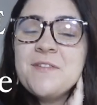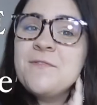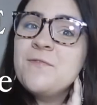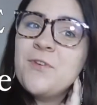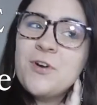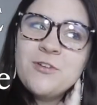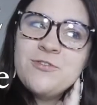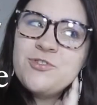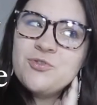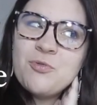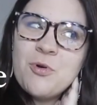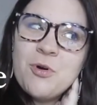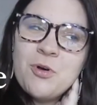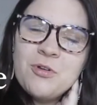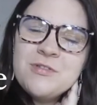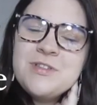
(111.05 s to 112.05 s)

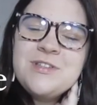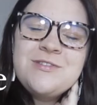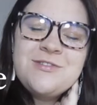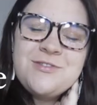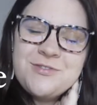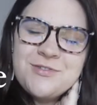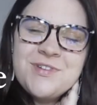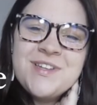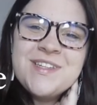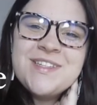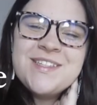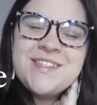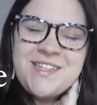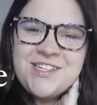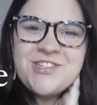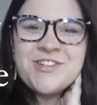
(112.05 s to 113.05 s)
virtual student
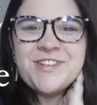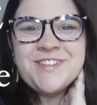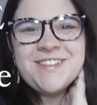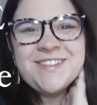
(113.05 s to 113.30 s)
teacher.